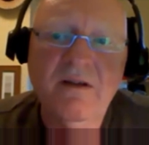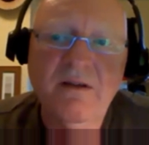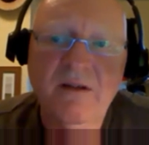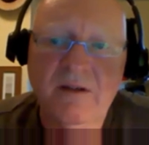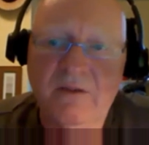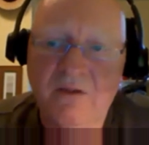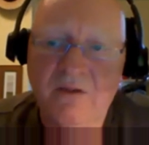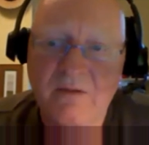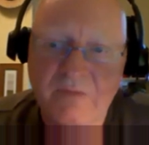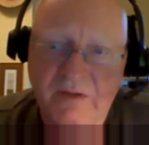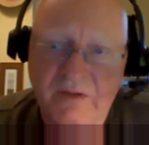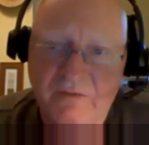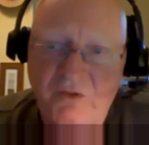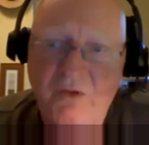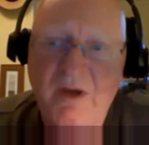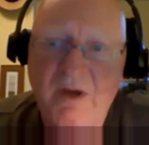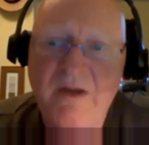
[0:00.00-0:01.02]
in terms of
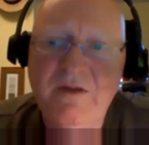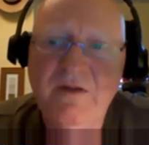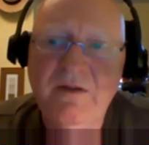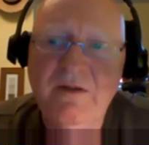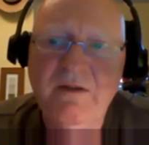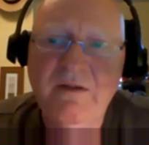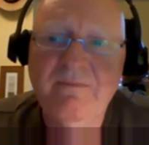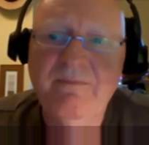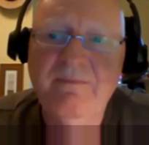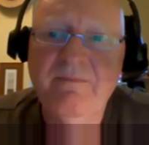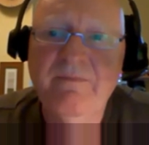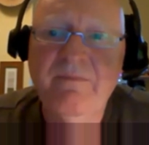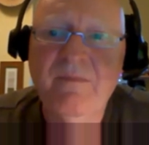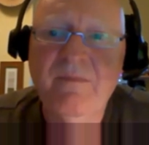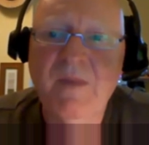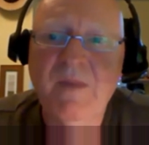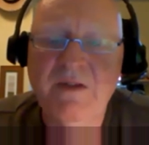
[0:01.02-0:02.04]
trust
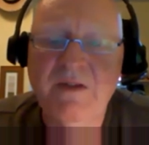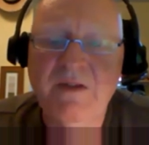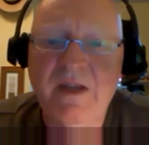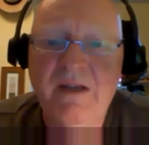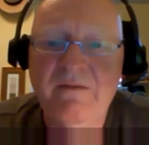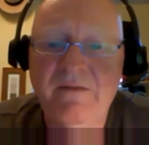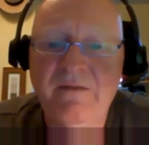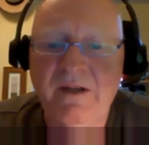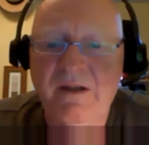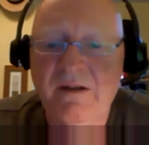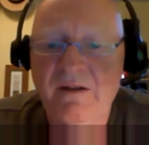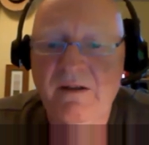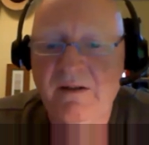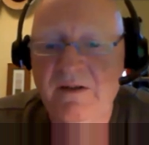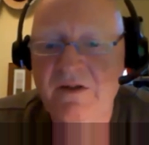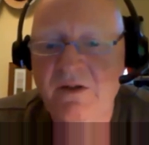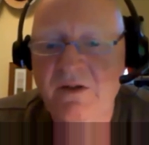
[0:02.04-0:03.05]
and safety.
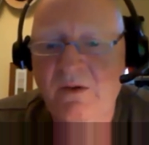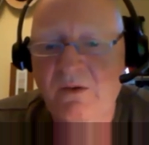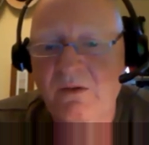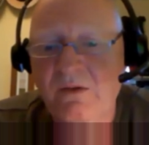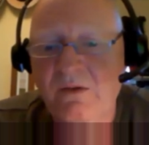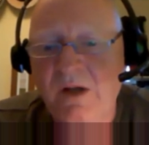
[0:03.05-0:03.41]
And so,